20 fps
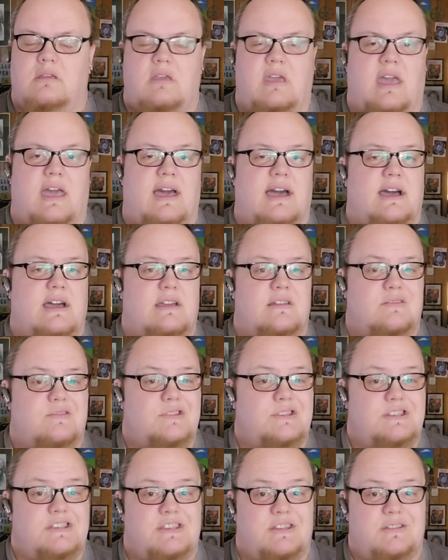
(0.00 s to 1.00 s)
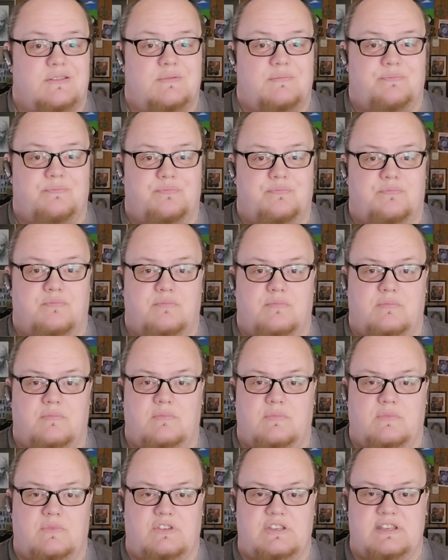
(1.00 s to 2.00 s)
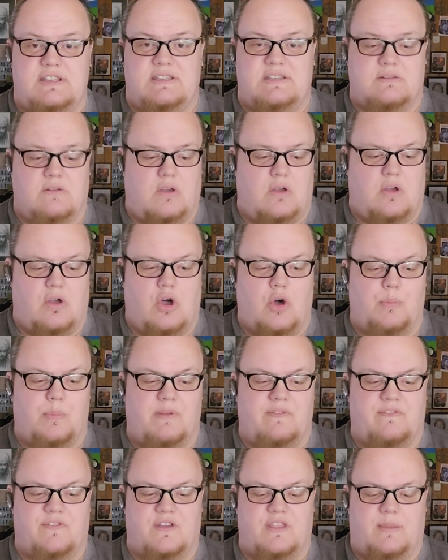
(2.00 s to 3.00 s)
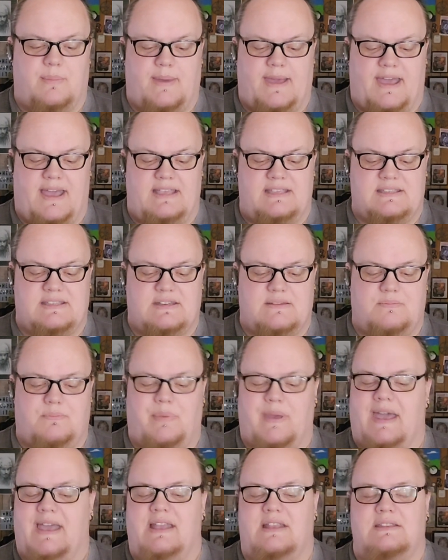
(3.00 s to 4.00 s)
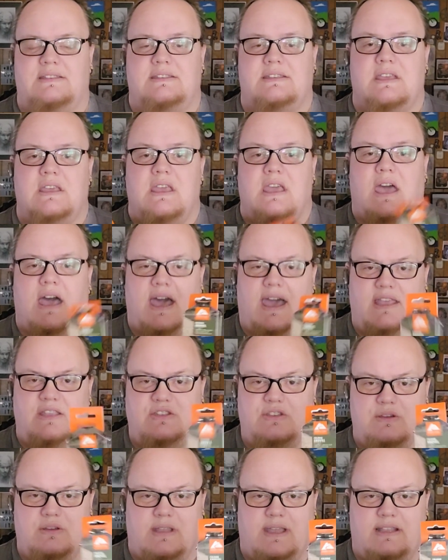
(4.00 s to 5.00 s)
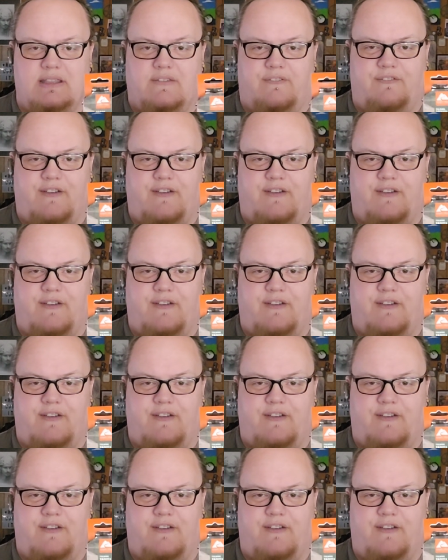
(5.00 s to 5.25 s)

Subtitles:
and just hoping for the best. But I do like the